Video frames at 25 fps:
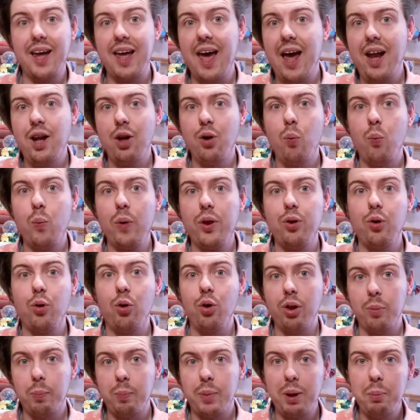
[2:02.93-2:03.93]
again with
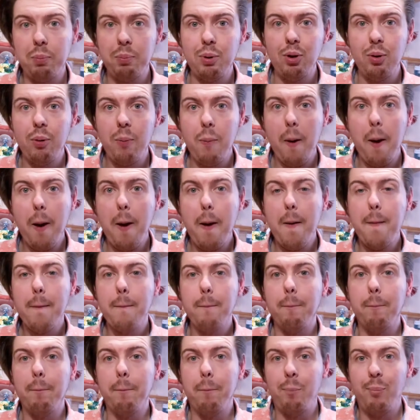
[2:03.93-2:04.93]
other people,
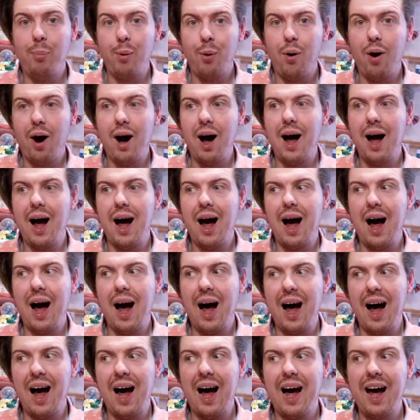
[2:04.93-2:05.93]
but
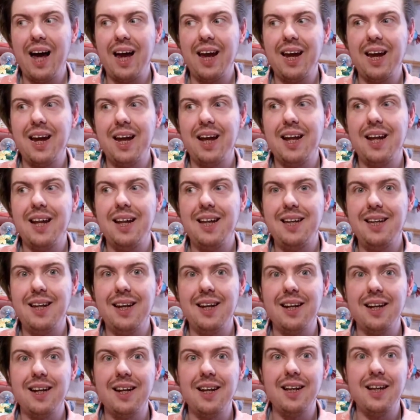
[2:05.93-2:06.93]
I
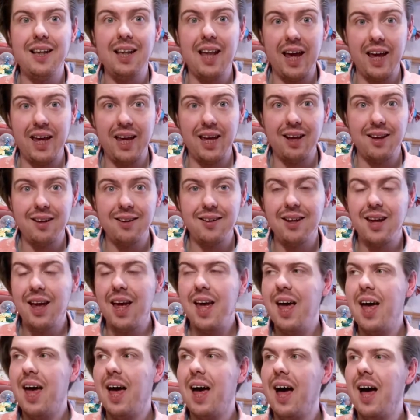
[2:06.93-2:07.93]
didn't like it.
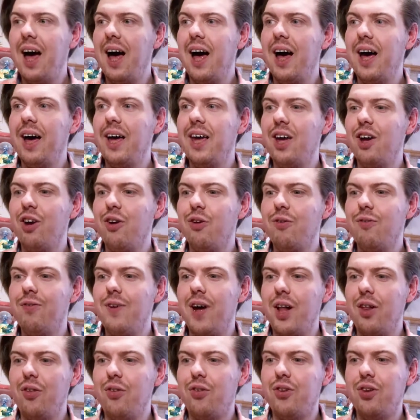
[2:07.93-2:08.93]
I
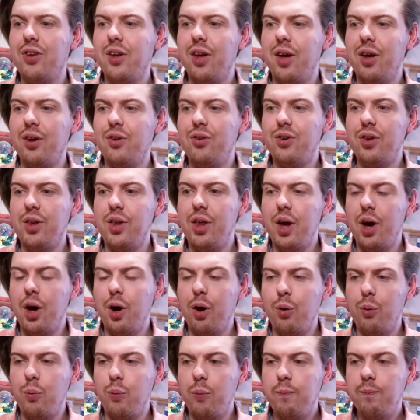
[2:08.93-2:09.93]
felt as
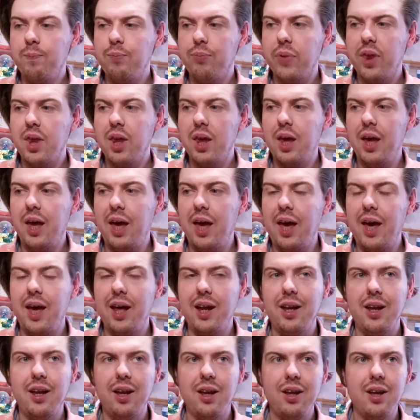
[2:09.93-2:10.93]
though
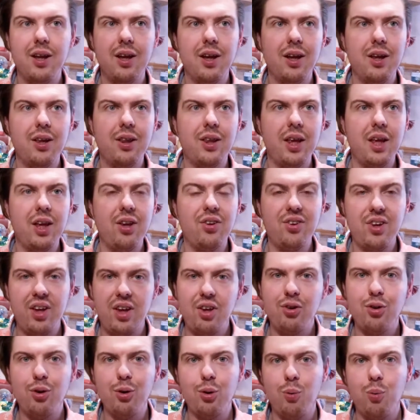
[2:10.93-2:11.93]
in the
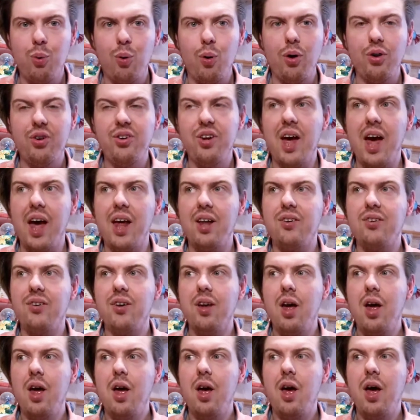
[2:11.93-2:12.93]
seasonal
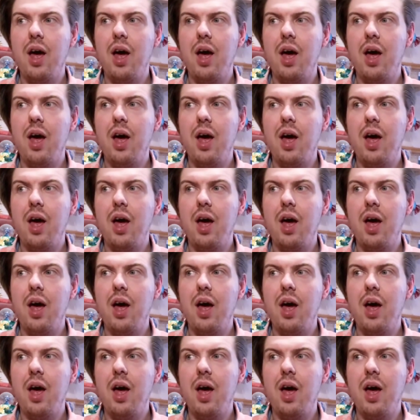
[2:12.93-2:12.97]
quartet,